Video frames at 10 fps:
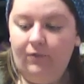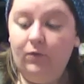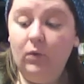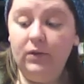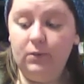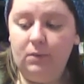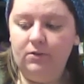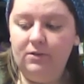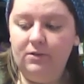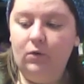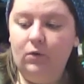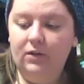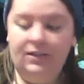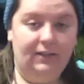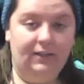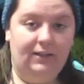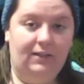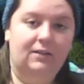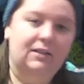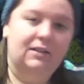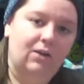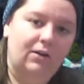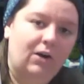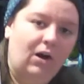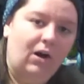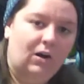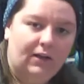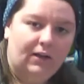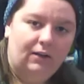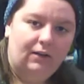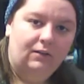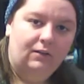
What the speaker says: 4 spinners, 4 techniques on carding.